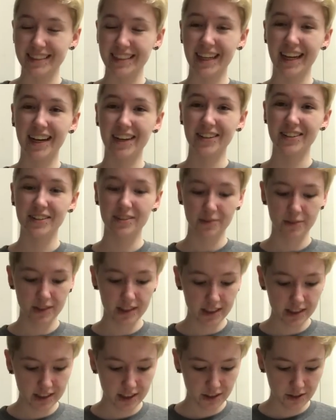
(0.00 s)
Now
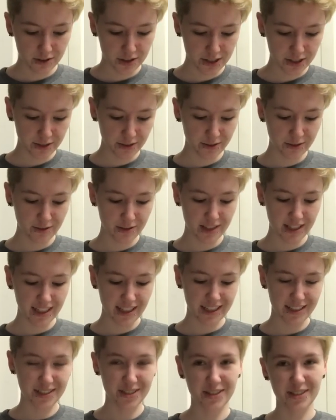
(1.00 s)
we'll go to
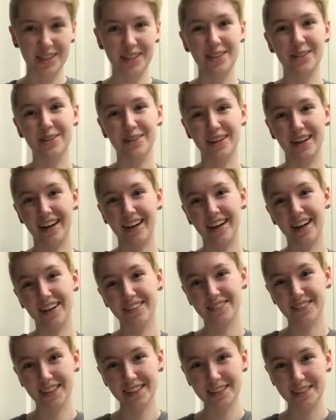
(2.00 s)
the dirty or
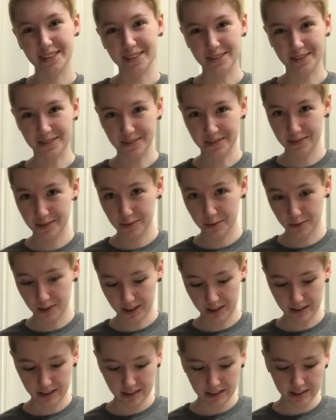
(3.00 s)
offensive
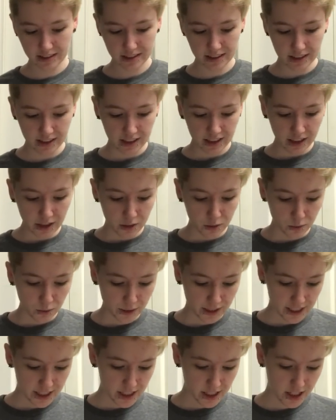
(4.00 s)
words,
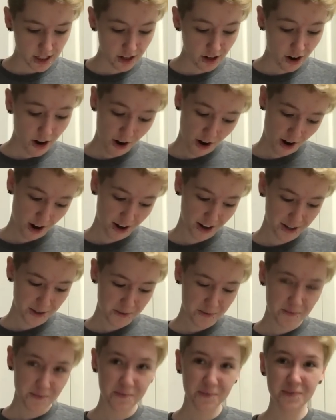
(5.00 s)
which
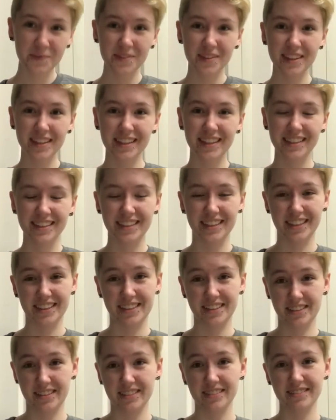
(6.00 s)
are,
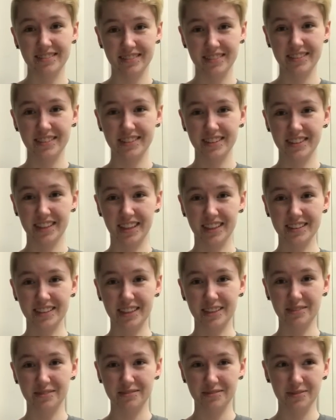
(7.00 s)
just
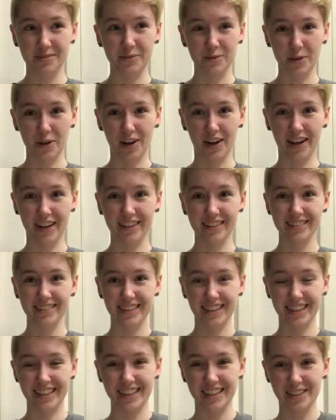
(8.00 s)
content warning
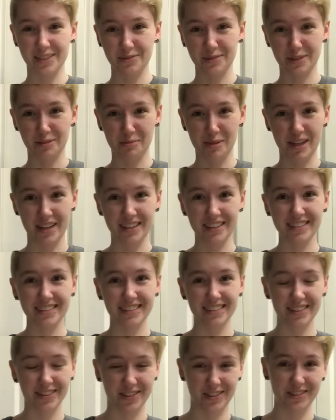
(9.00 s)
that these will be
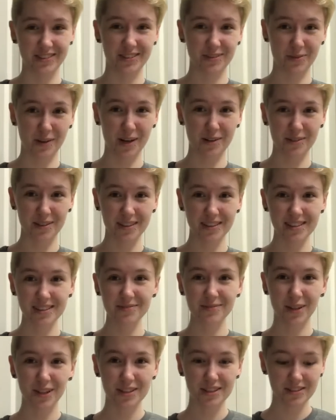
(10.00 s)
swear
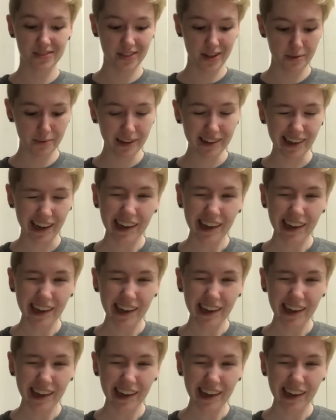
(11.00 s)
words, most of them.